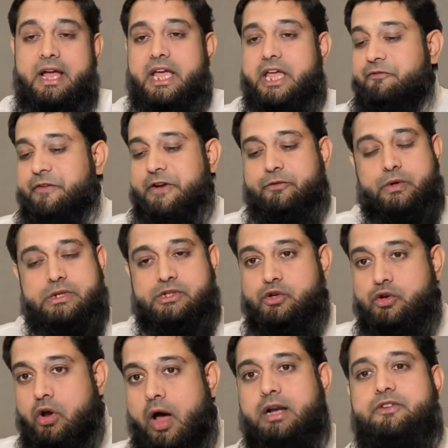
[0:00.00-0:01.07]
If it was
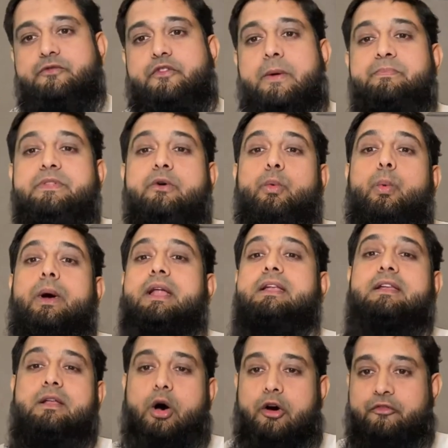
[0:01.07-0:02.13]
not from the
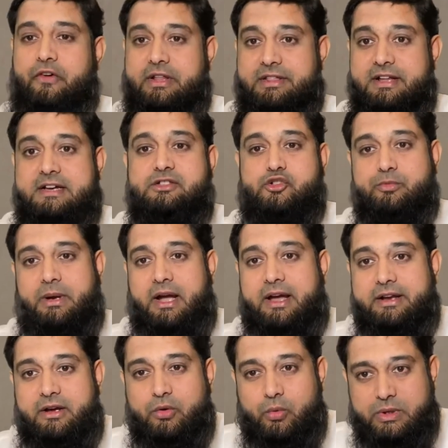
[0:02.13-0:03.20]
will of Allah
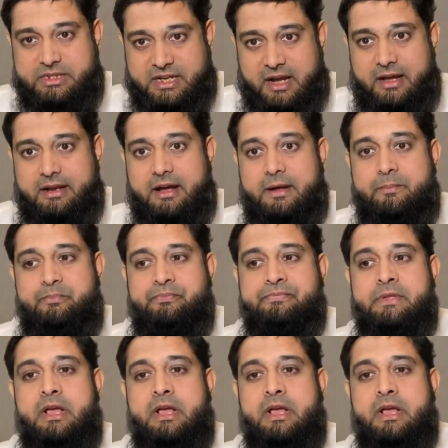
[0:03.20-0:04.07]
subhanahu wa ta'ala,